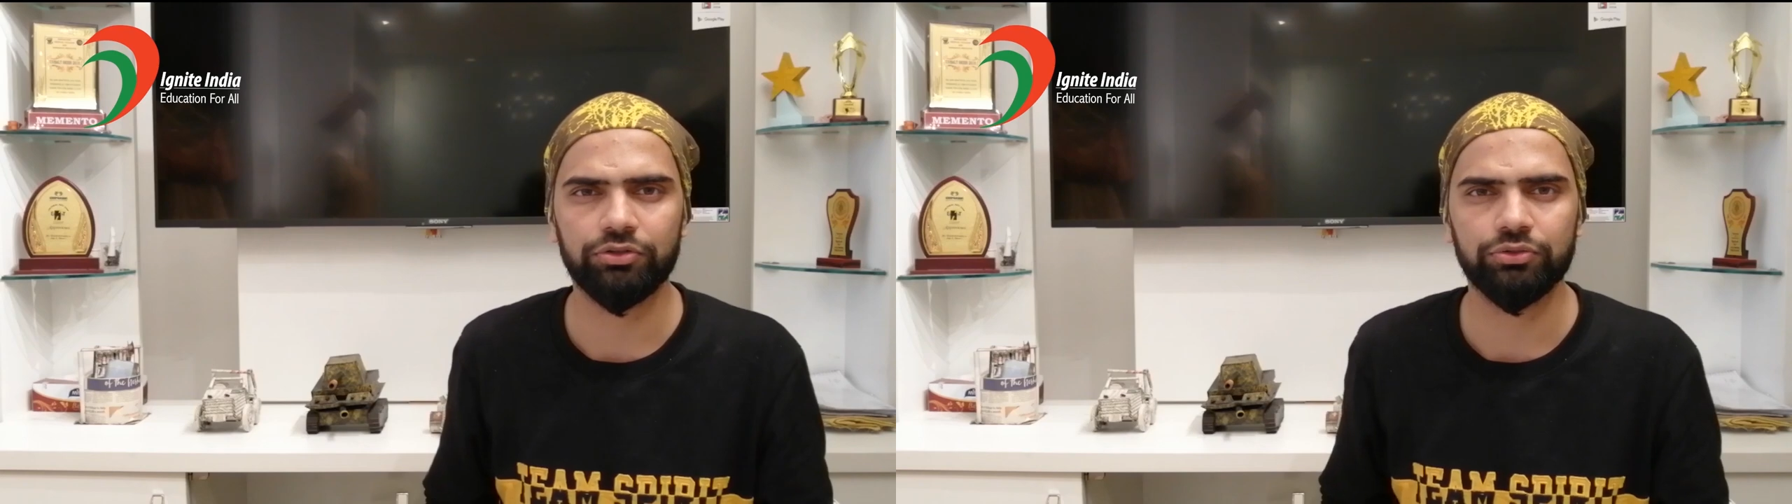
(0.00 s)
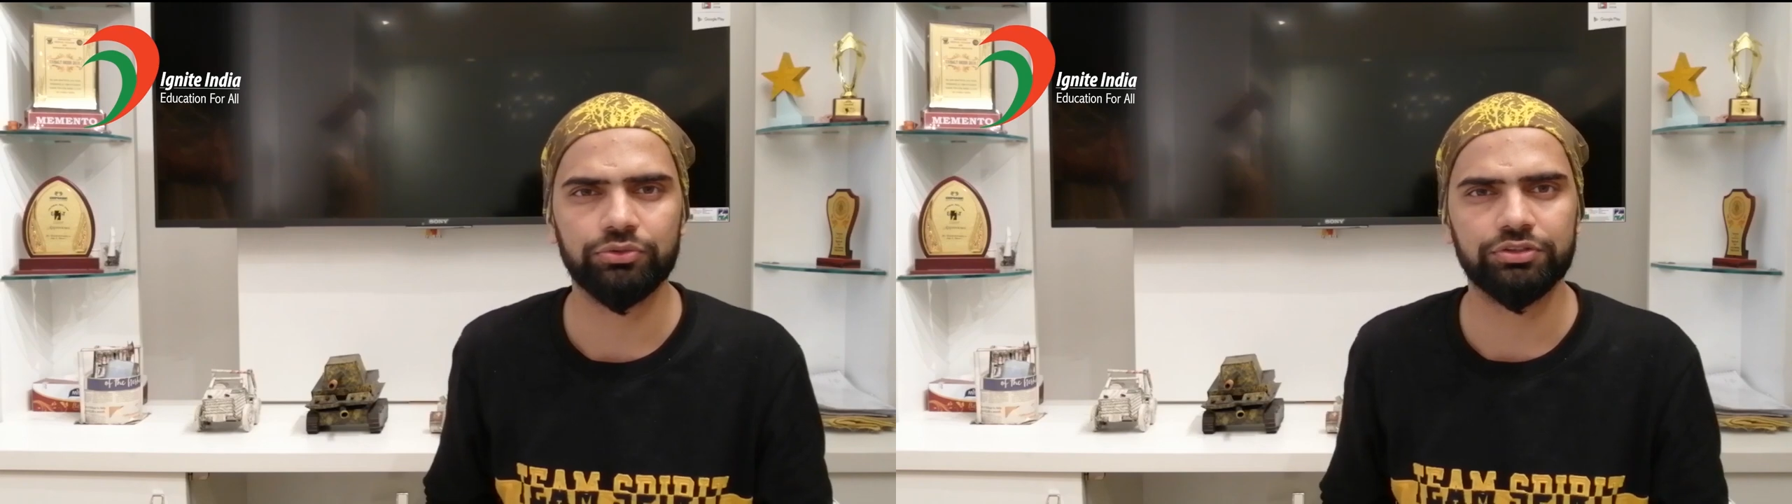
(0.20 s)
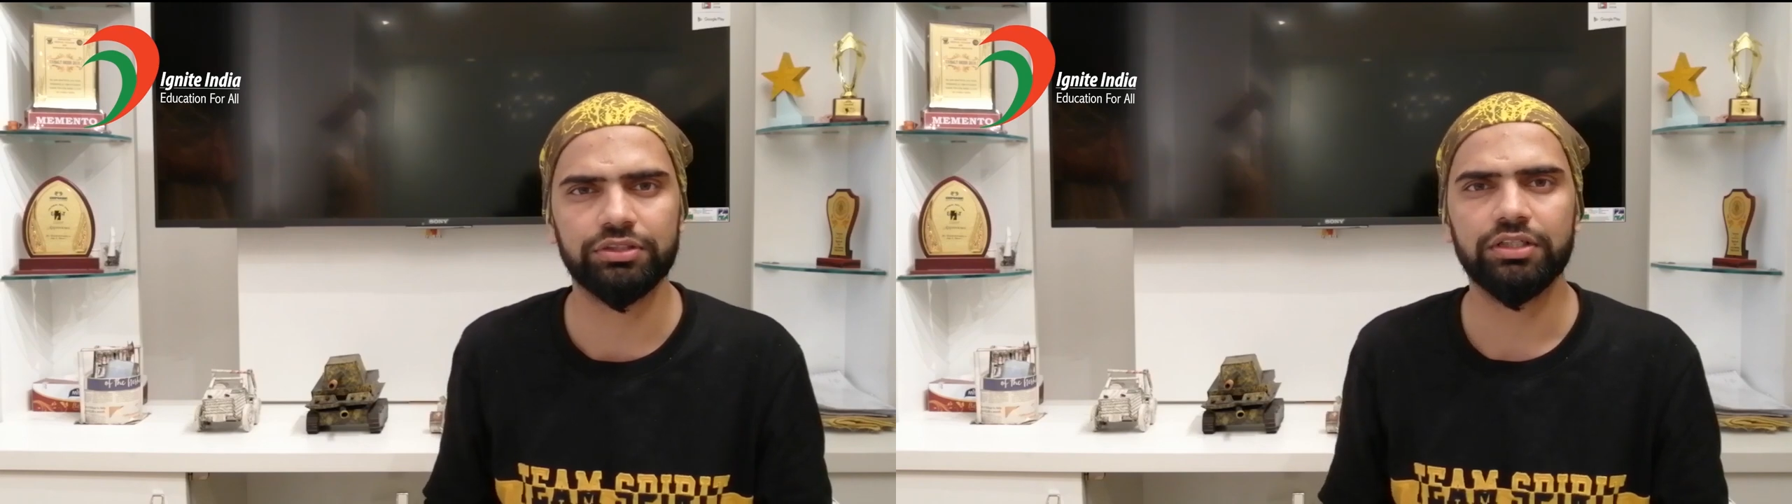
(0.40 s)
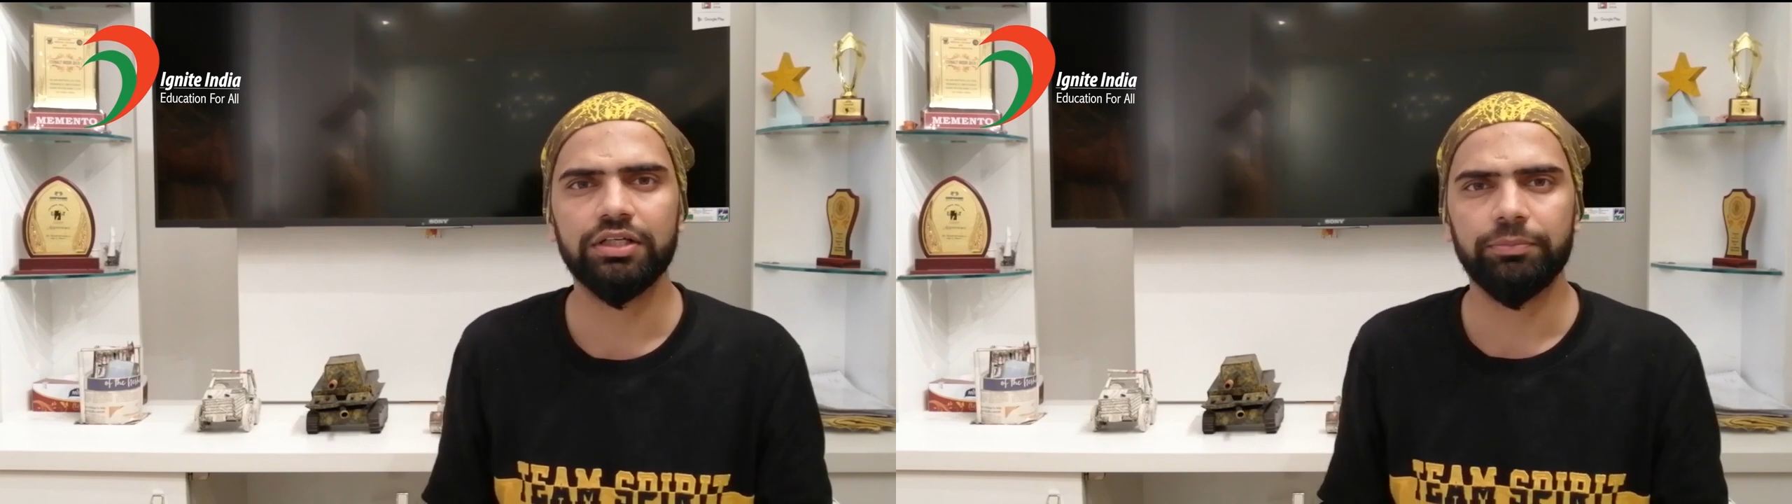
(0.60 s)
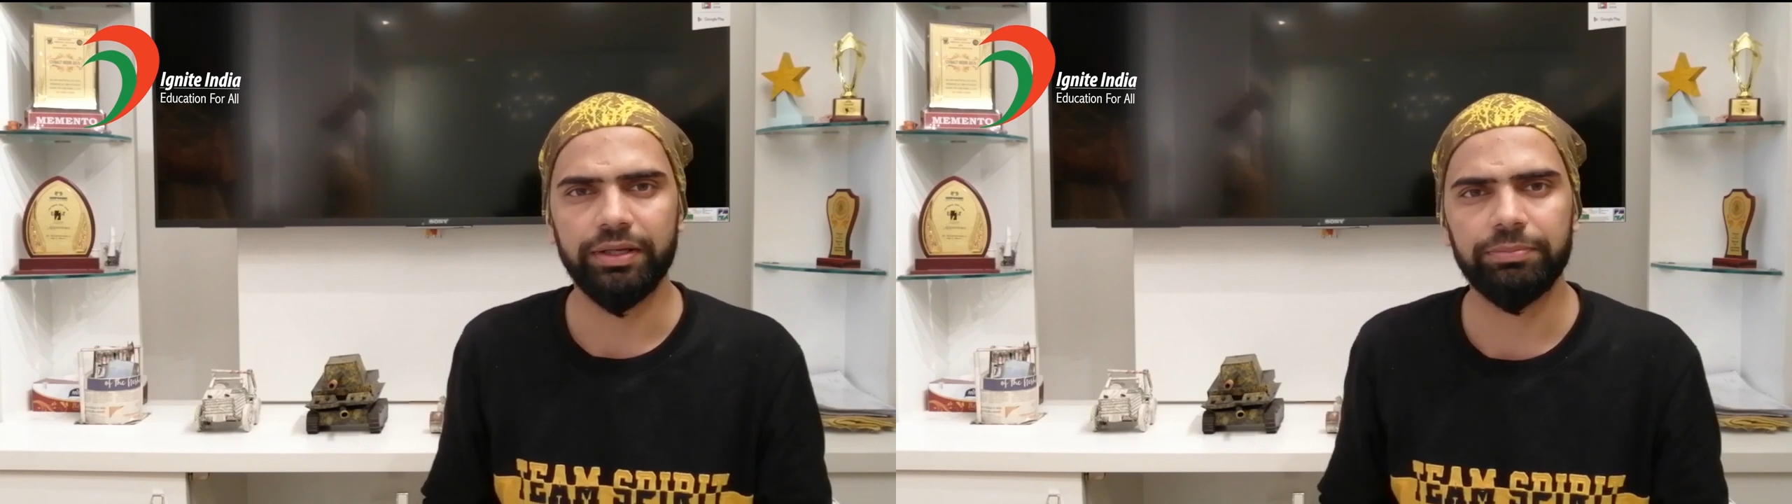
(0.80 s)
about those
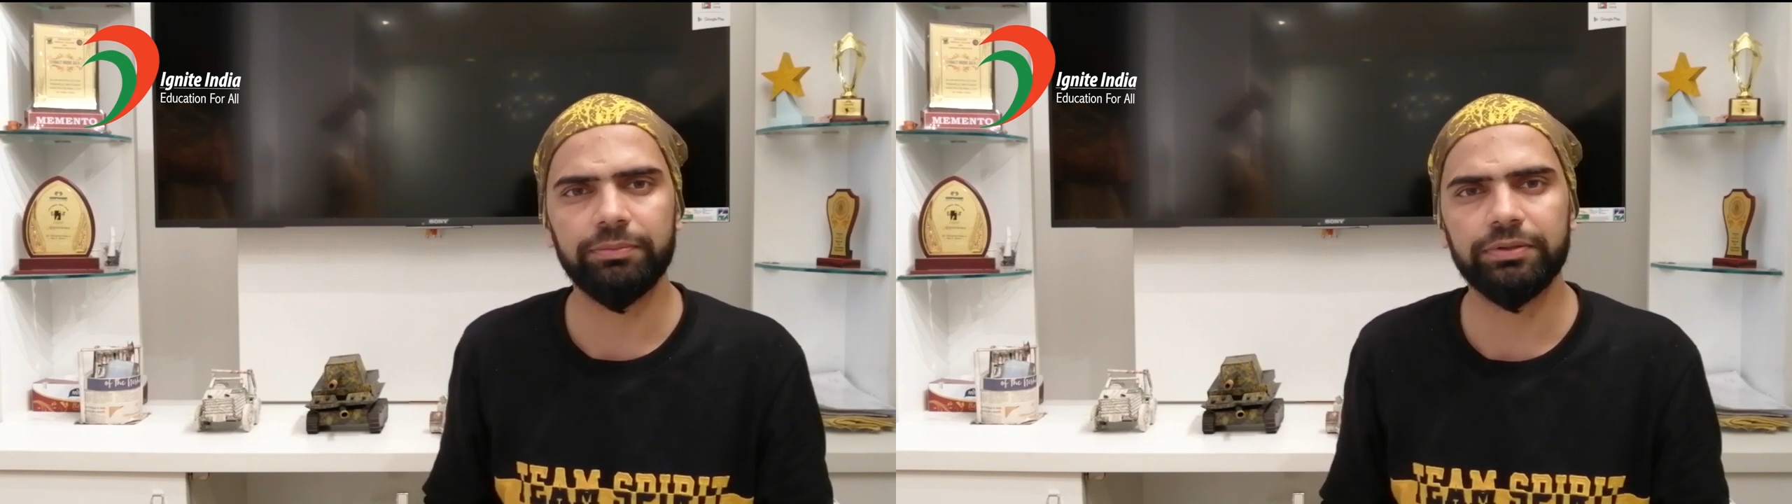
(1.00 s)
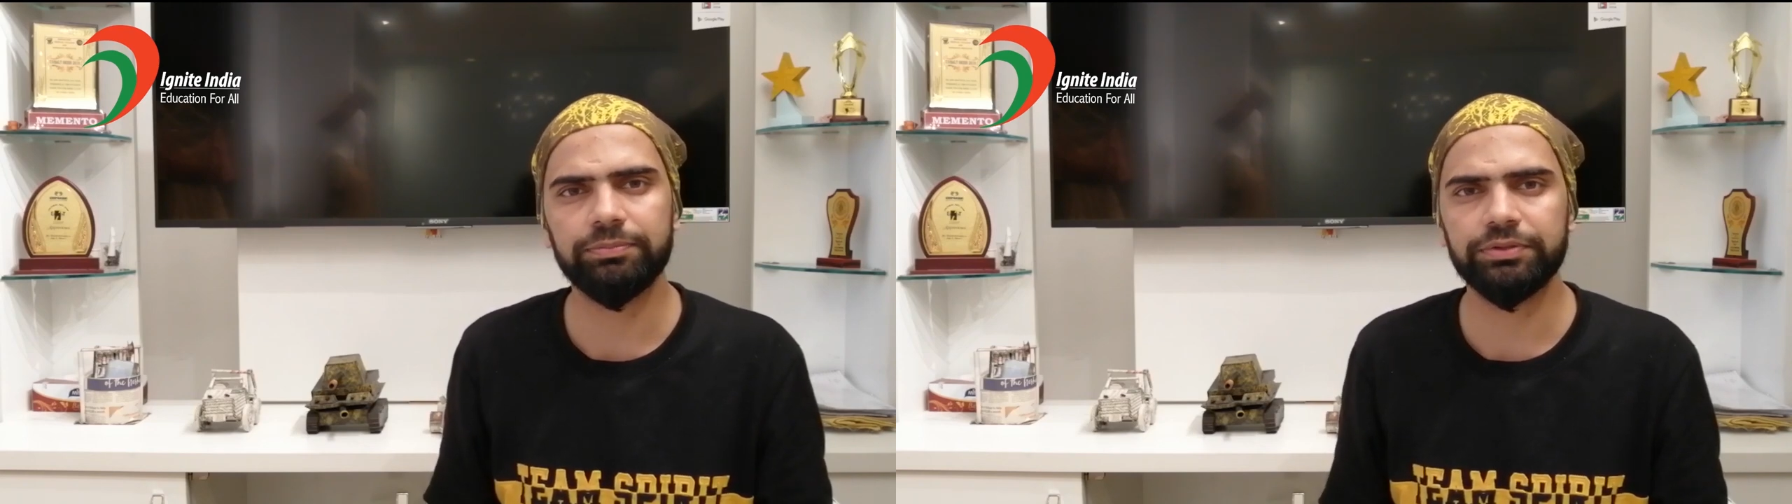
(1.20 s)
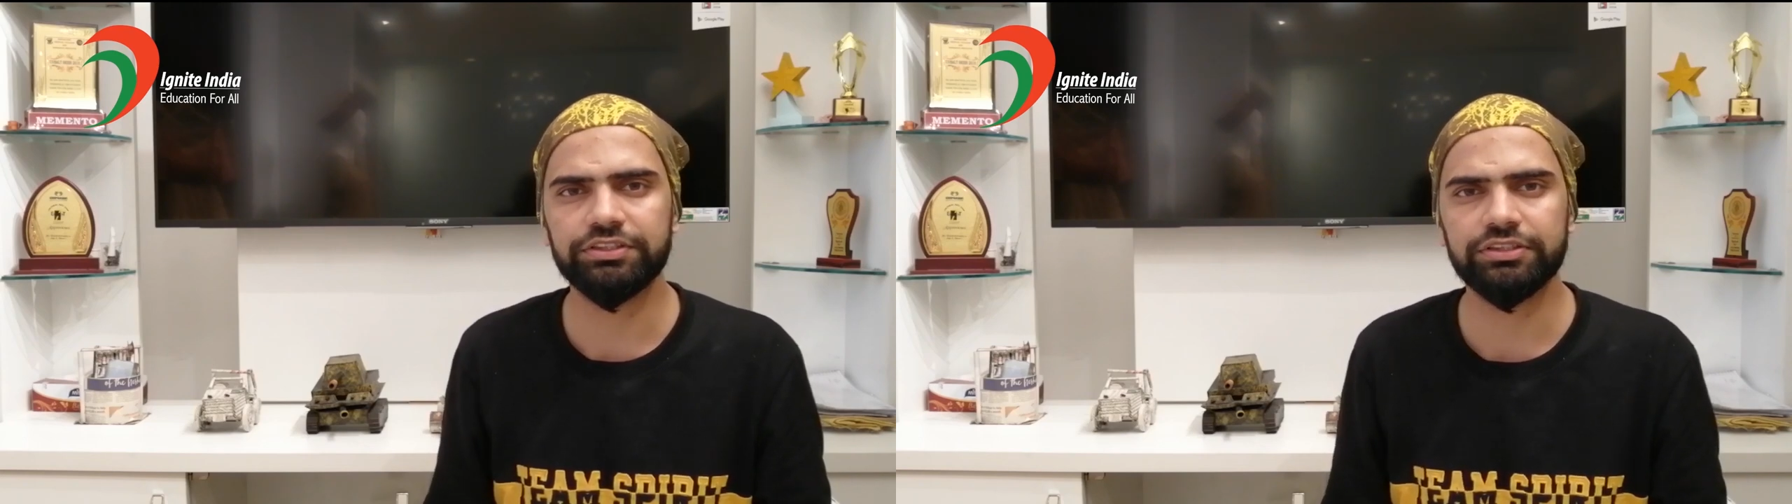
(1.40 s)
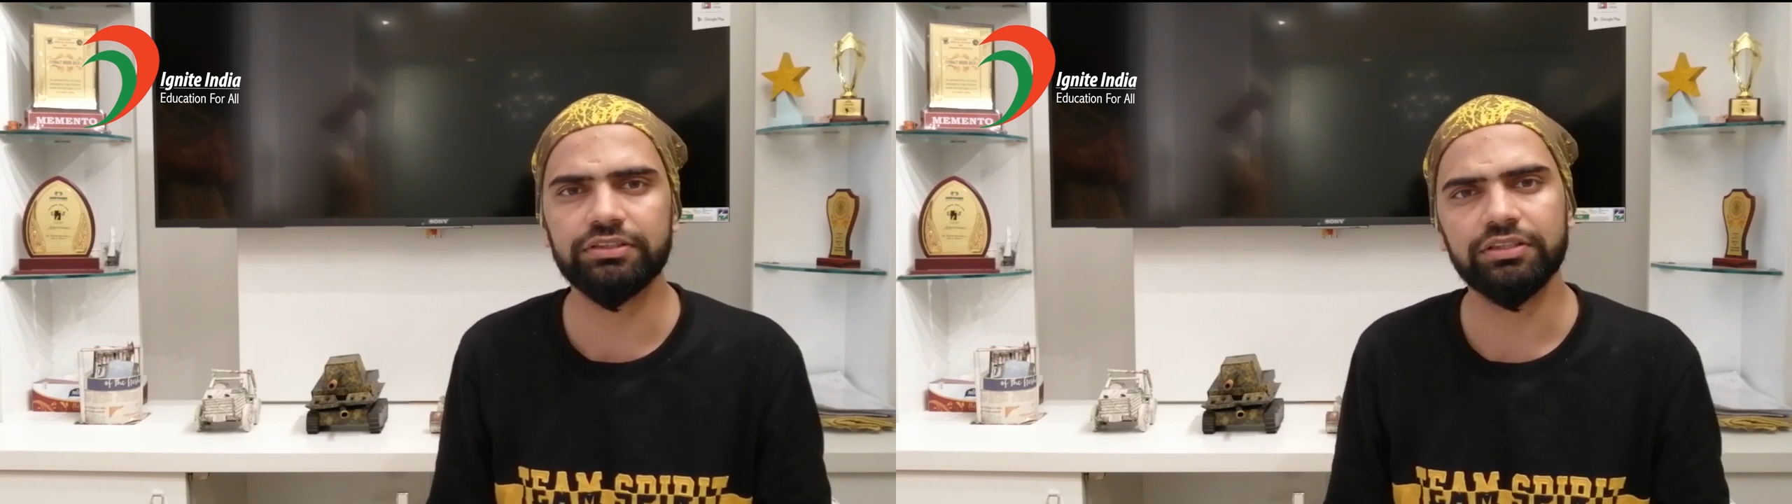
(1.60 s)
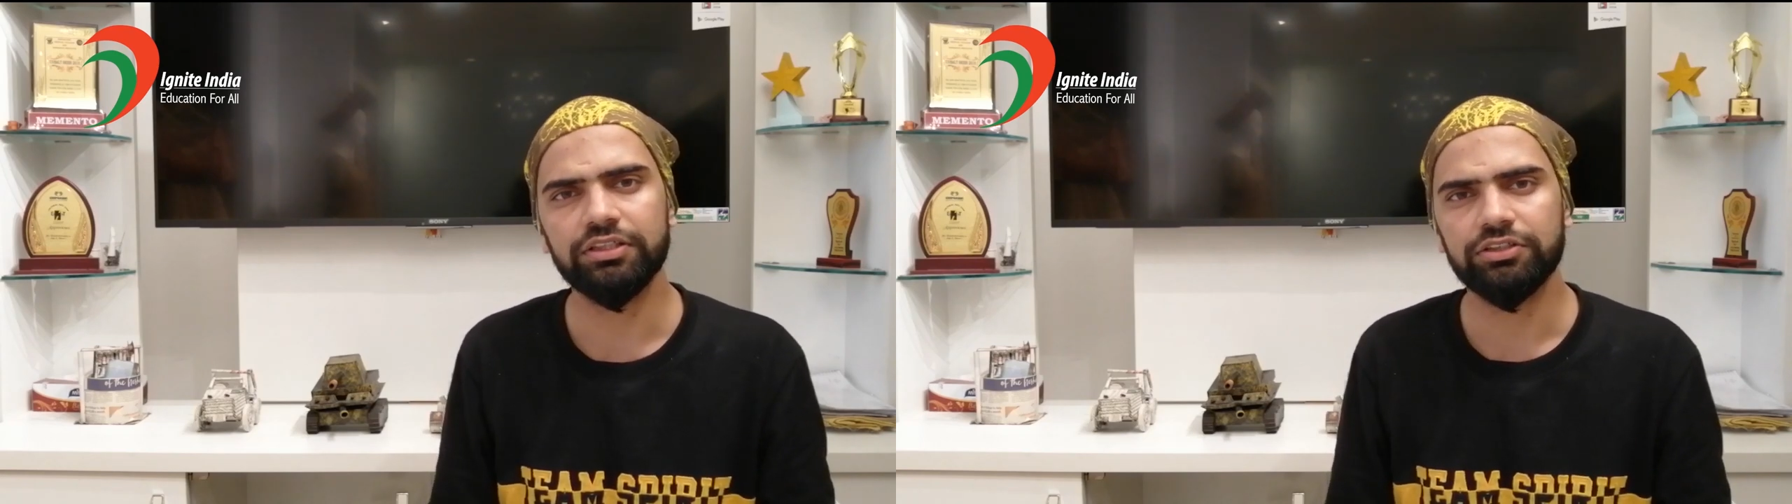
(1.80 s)
paper preparation